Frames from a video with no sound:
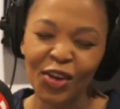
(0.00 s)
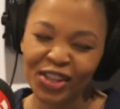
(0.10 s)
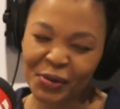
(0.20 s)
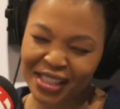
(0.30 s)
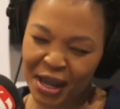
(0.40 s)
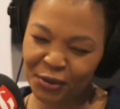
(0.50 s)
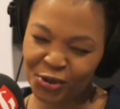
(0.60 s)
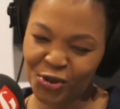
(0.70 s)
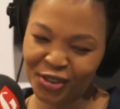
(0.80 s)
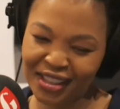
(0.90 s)
He was able
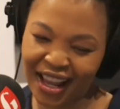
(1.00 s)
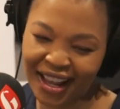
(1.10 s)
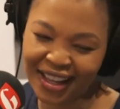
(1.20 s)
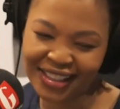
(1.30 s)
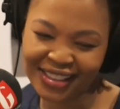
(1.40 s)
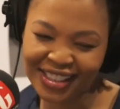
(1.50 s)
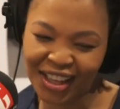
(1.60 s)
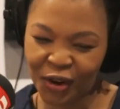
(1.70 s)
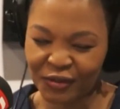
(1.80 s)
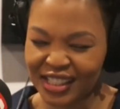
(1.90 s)
to change
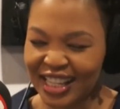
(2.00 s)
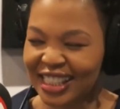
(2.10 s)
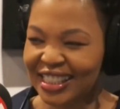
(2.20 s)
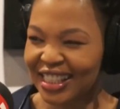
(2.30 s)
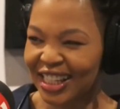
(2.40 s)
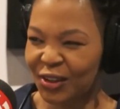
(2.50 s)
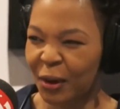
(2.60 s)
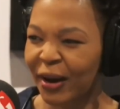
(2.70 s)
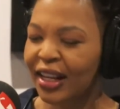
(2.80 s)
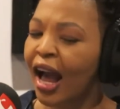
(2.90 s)
the conversation.
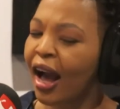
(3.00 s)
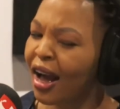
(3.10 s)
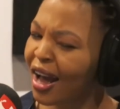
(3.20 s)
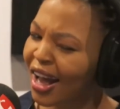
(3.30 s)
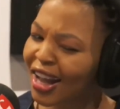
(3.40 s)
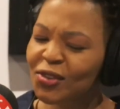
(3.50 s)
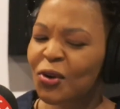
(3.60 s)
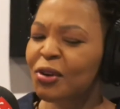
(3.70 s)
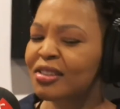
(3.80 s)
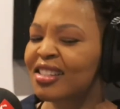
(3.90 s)
I
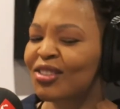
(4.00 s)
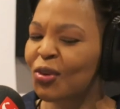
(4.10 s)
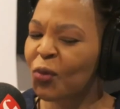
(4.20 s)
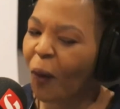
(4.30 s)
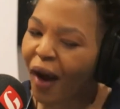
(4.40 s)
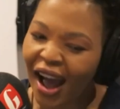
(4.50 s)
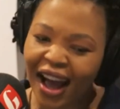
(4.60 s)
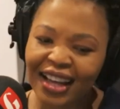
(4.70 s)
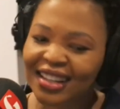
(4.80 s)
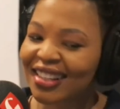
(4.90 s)
know, don't
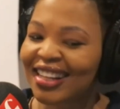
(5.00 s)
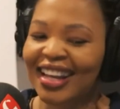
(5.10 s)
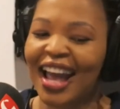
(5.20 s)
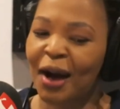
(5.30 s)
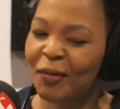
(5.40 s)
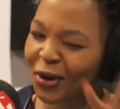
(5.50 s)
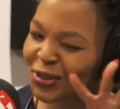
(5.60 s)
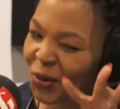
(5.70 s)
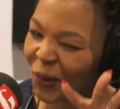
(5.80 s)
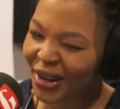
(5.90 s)
worry, I'm
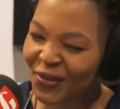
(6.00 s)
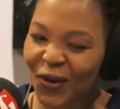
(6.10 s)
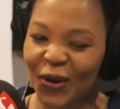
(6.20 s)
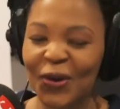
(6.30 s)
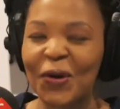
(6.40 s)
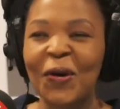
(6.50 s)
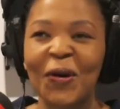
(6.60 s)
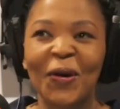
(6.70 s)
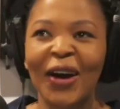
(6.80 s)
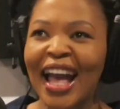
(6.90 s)
going to wait for
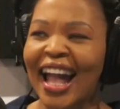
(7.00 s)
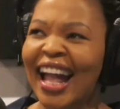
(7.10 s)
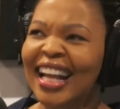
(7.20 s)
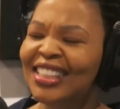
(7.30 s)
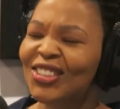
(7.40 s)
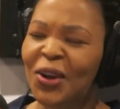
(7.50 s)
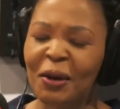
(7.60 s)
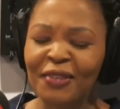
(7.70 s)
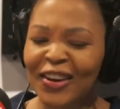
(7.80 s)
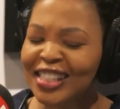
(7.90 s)
you, and
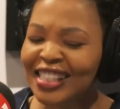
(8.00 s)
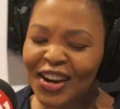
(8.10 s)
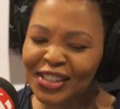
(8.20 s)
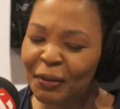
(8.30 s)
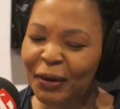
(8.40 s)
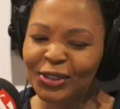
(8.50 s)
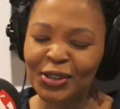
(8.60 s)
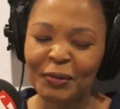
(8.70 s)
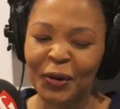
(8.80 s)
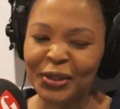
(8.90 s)
I'm very serious
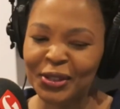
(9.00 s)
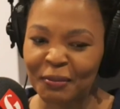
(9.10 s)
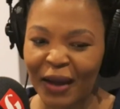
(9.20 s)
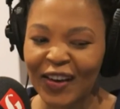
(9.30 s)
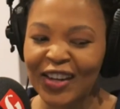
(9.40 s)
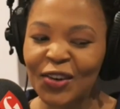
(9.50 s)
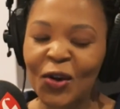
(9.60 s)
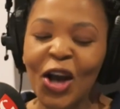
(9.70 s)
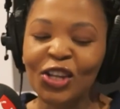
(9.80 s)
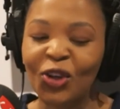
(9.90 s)
about you, I'm going to marry
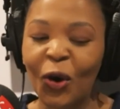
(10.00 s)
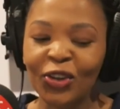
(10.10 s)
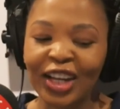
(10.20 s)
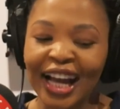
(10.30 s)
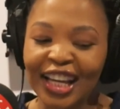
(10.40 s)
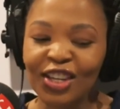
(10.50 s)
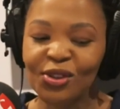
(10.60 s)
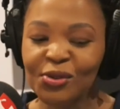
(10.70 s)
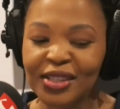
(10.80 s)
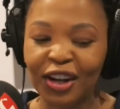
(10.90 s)
you. So you kind of
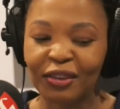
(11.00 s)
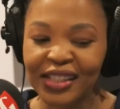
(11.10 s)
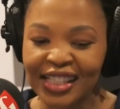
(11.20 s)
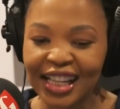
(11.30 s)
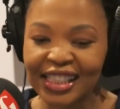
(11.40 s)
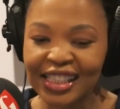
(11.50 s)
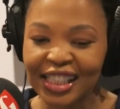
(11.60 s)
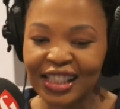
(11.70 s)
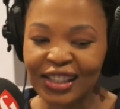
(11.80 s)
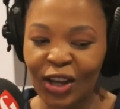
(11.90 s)
use the
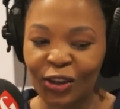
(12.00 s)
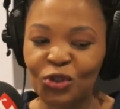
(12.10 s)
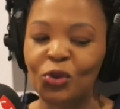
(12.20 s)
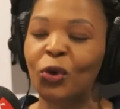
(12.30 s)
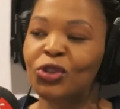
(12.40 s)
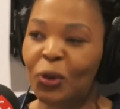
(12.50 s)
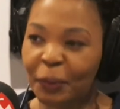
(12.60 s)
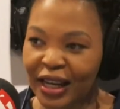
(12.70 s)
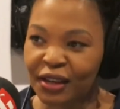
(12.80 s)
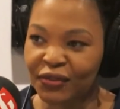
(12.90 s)
conversation towards your
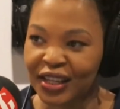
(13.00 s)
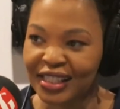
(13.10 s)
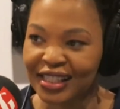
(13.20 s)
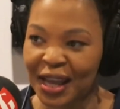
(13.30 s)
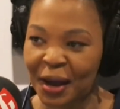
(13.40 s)
benefit.